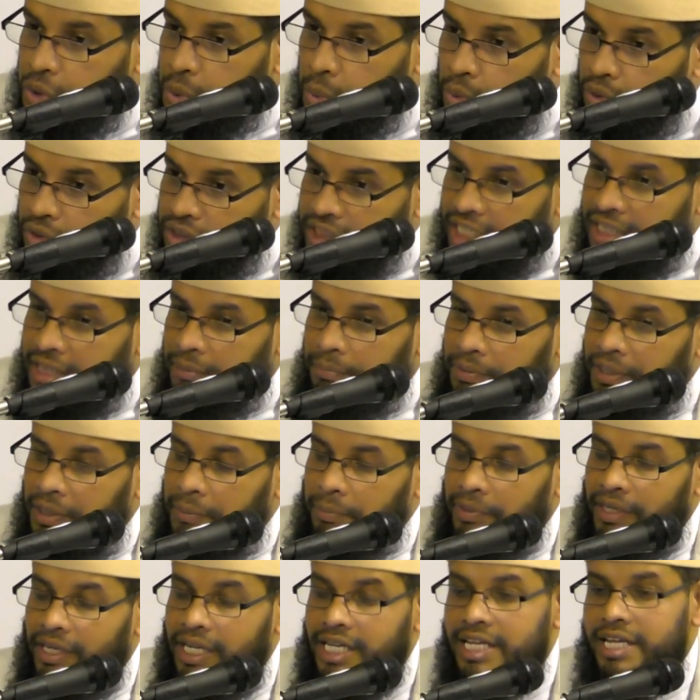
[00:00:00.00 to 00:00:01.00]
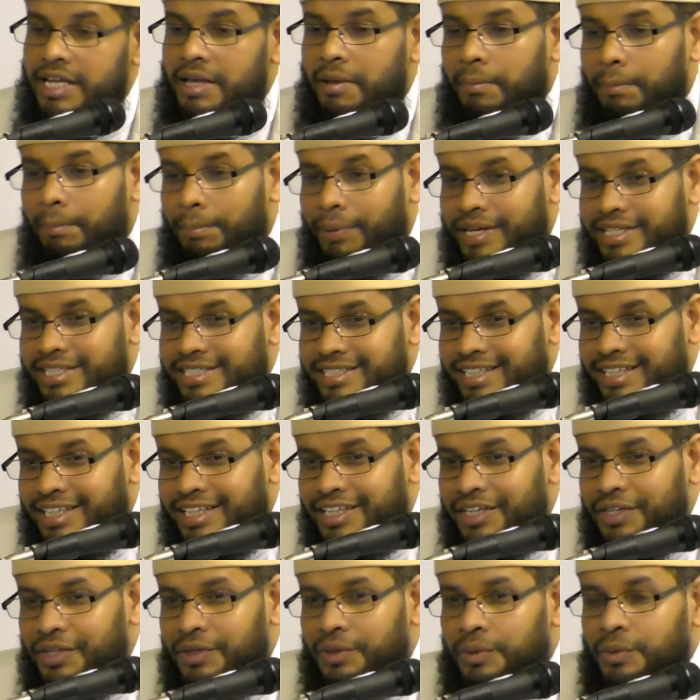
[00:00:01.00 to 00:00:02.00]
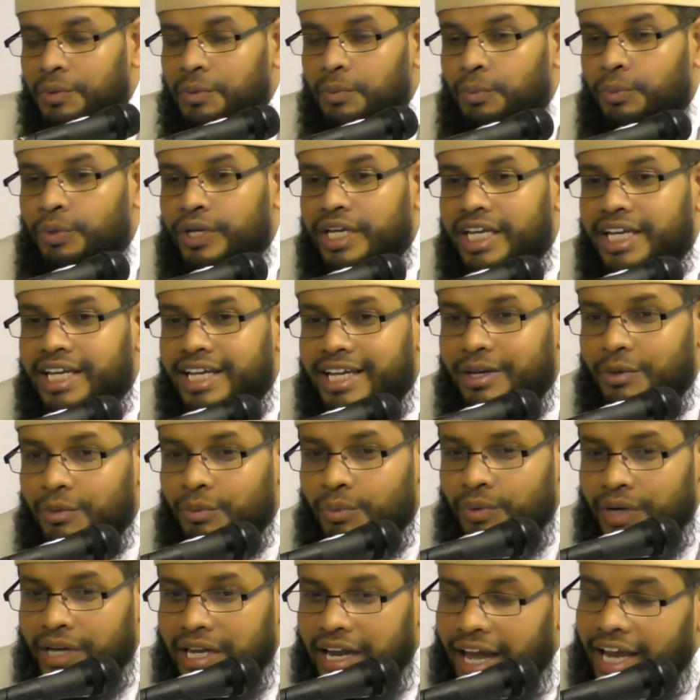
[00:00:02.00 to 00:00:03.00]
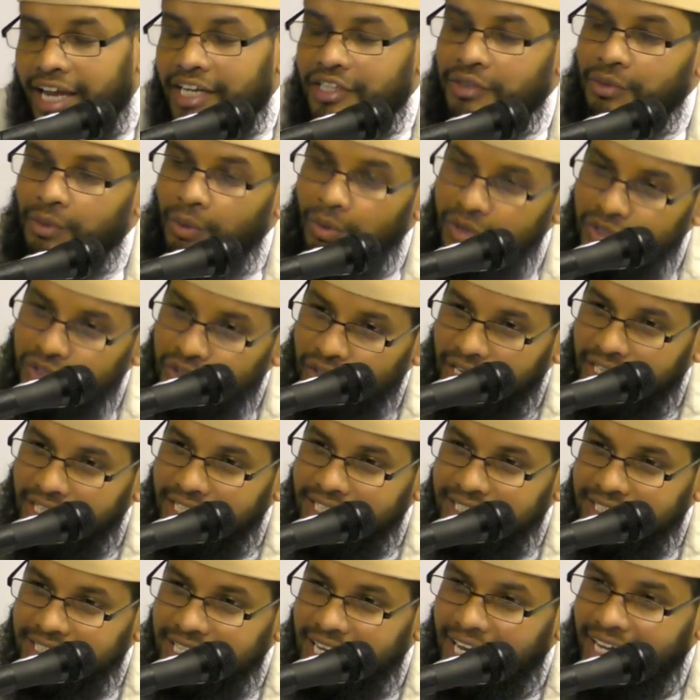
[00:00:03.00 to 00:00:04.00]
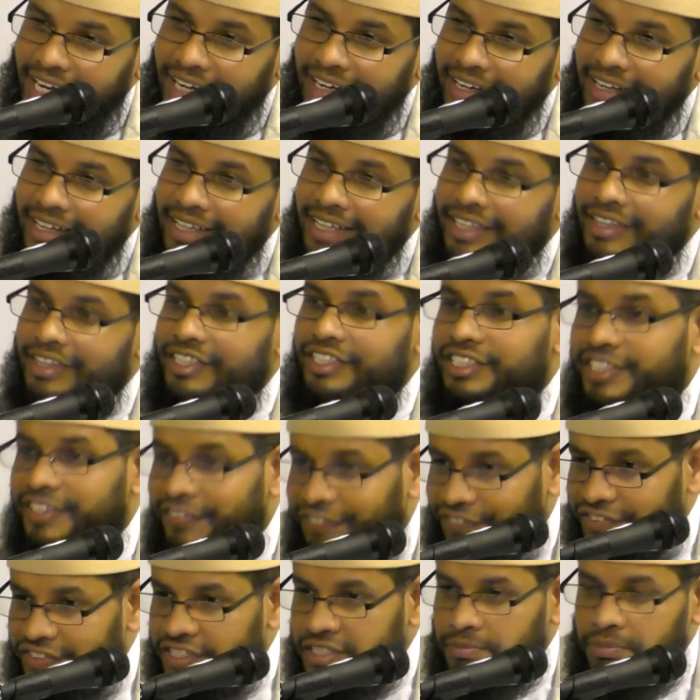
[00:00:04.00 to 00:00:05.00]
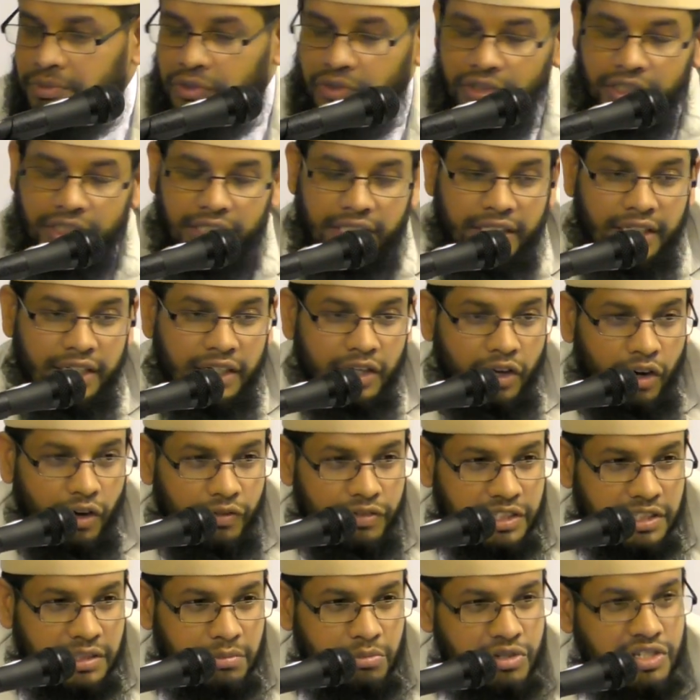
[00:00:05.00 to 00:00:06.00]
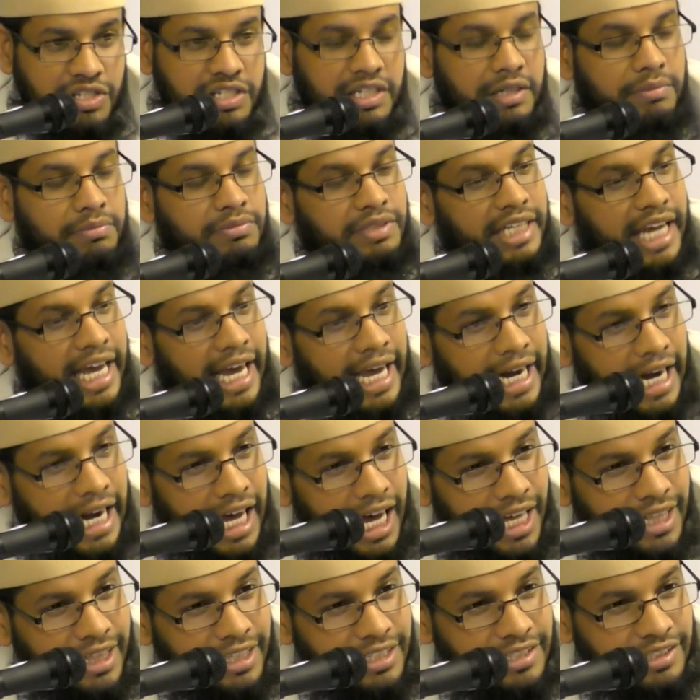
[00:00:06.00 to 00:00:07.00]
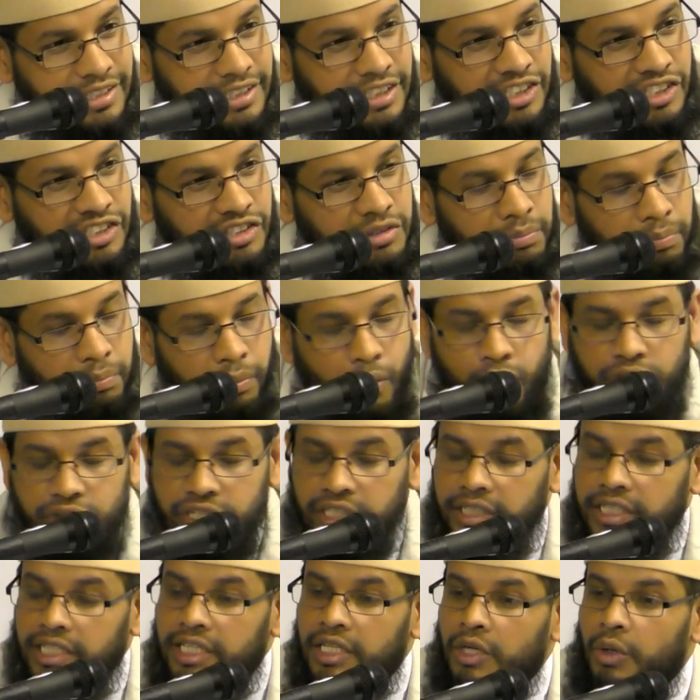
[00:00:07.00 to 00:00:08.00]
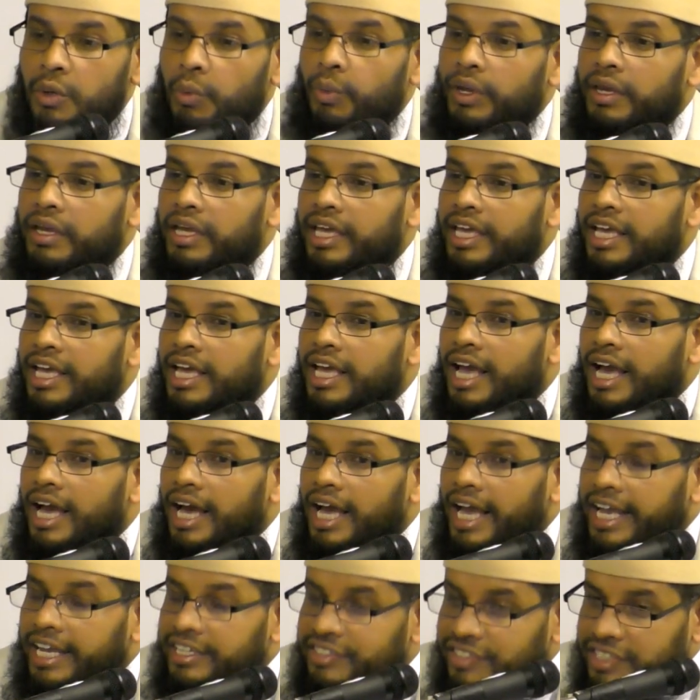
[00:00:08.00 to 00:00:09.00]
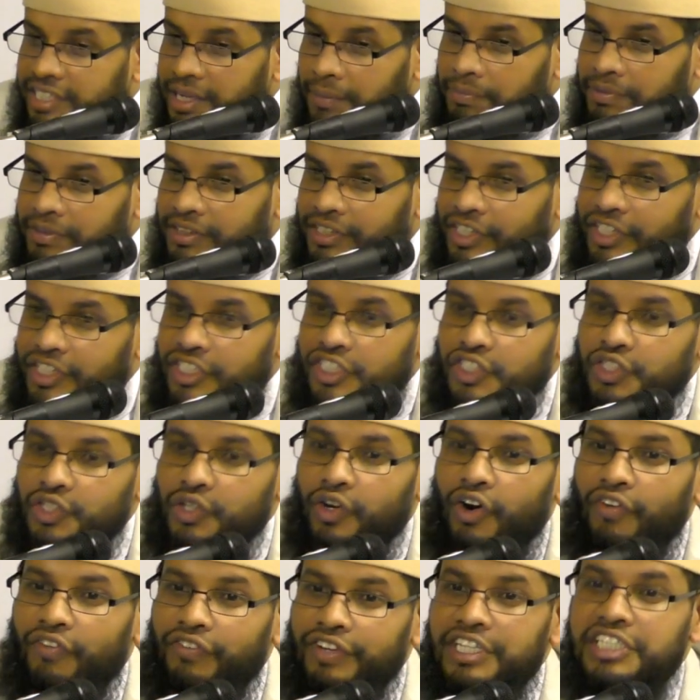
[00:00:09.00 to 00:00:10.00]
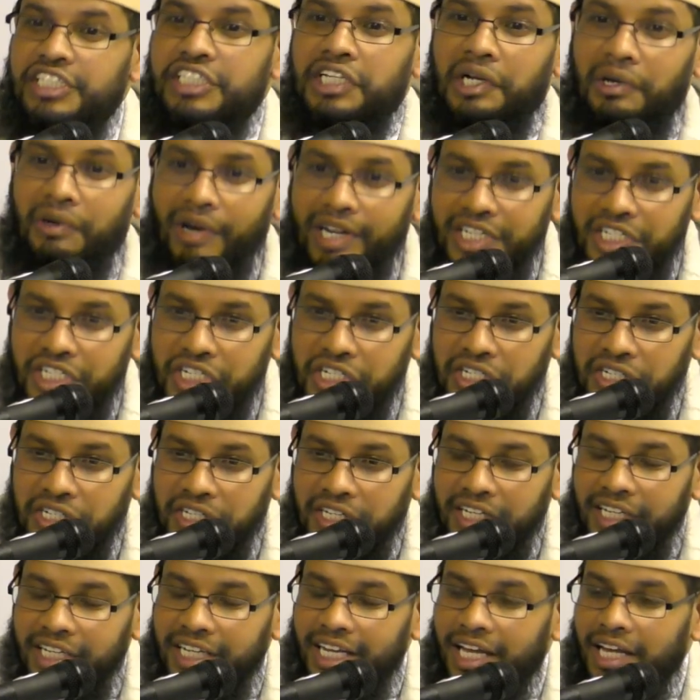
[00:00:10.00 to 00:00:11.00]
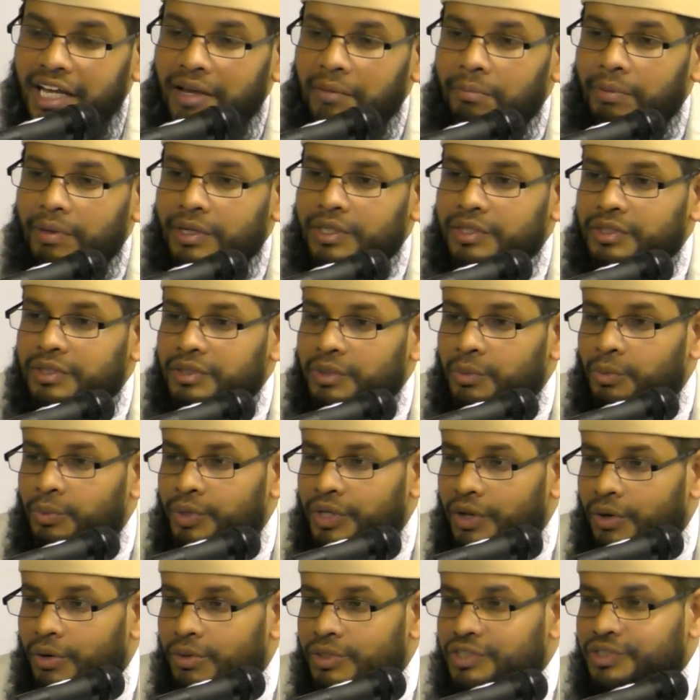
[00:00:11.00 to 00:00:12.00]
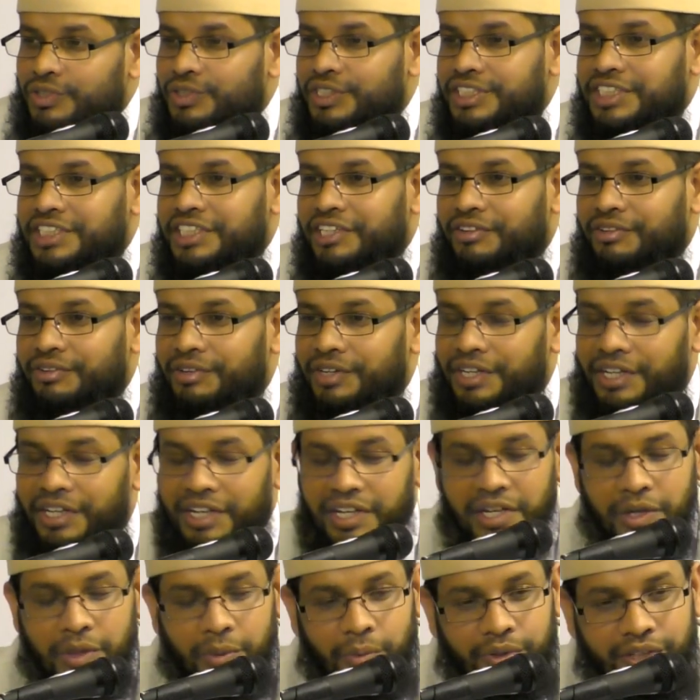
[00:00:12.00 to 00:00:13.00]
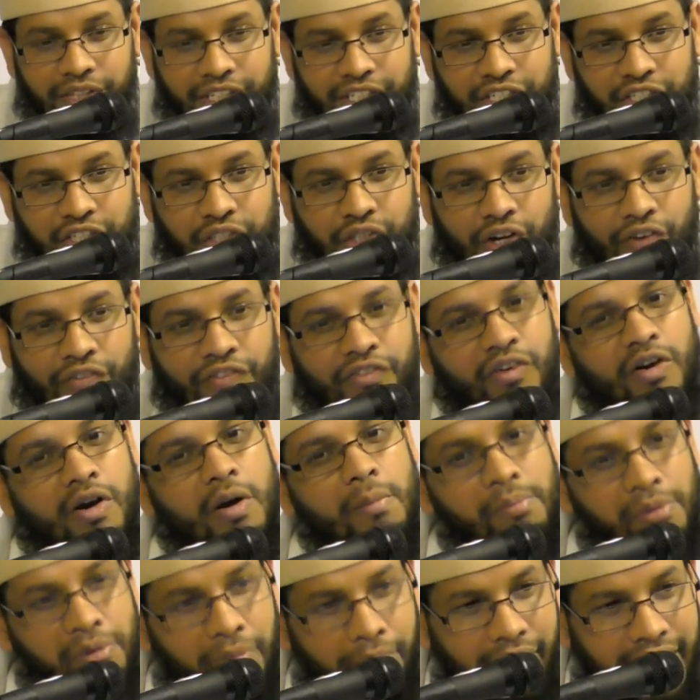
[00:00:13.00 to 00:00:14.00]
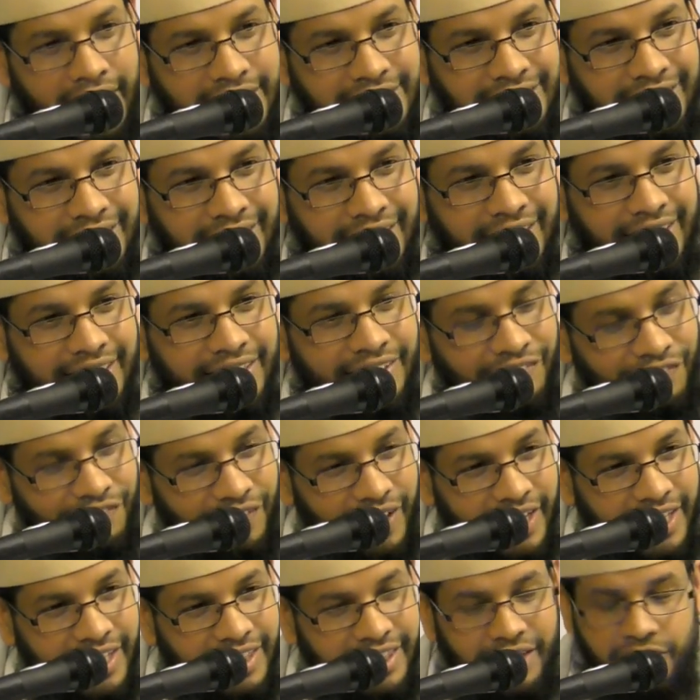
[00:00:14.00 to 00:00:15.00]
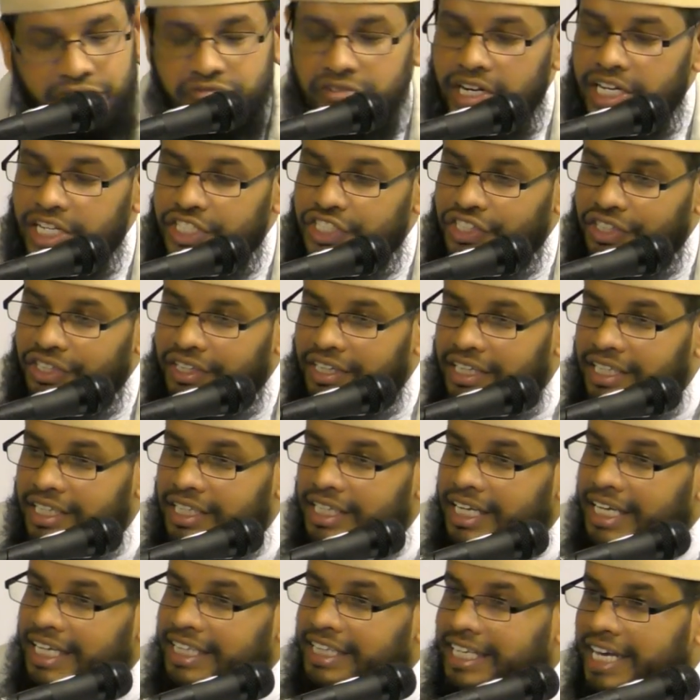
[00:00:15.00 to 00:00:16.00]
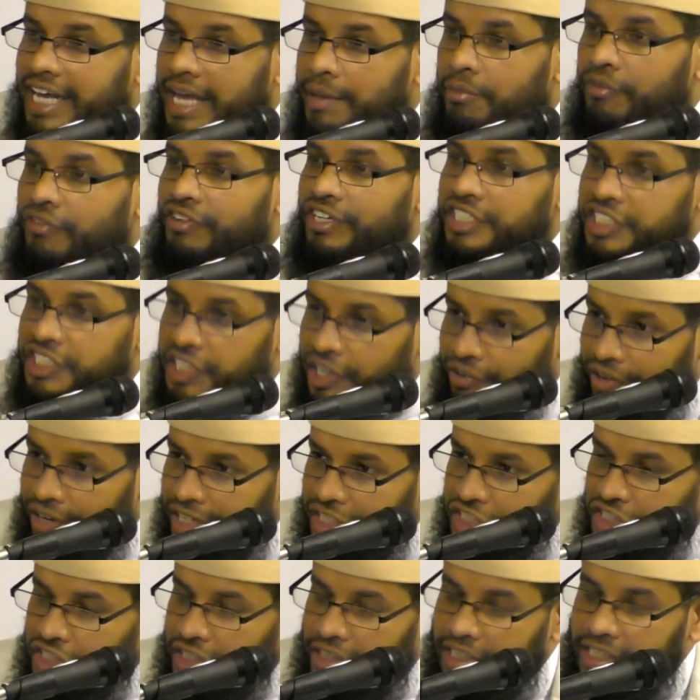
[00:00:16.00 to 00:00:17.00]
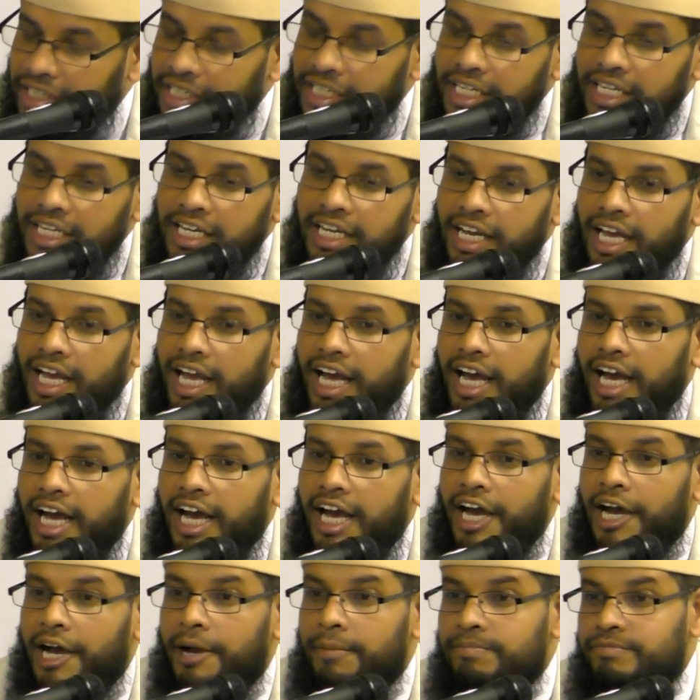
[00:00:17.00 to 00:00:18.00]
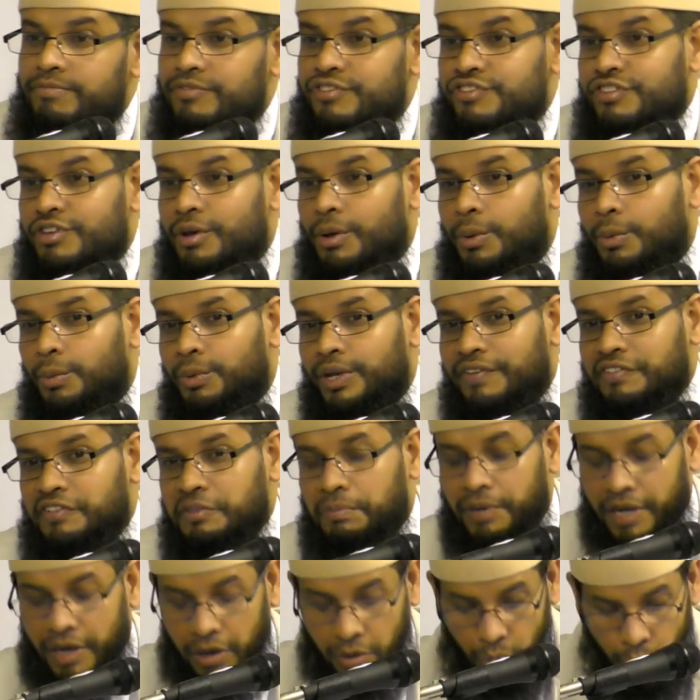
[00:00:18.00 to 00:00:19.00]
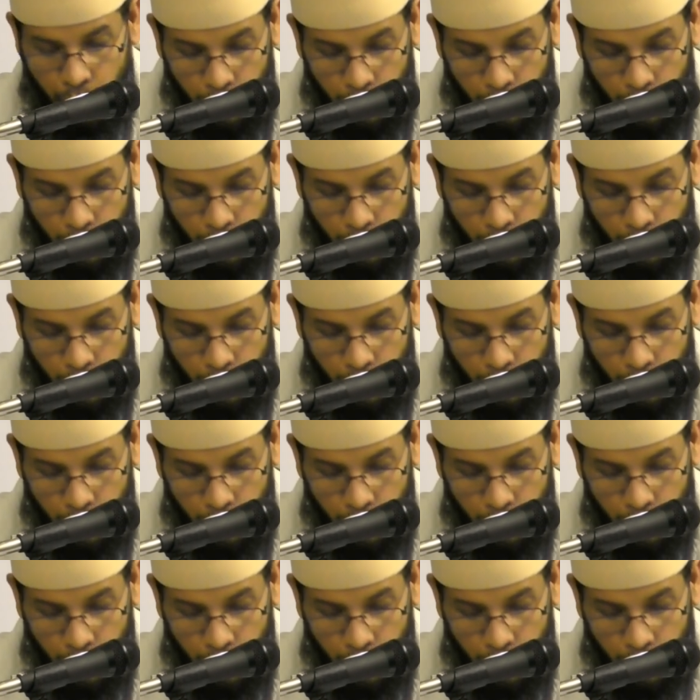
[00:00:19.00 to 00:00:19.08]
towards other people, but we would like to also understand the difference between obviously Muslims and others. This is important. We accept the issue of integration, but we also disagree with the issue of compromising the faith and religion in the name of integration. So we have to bear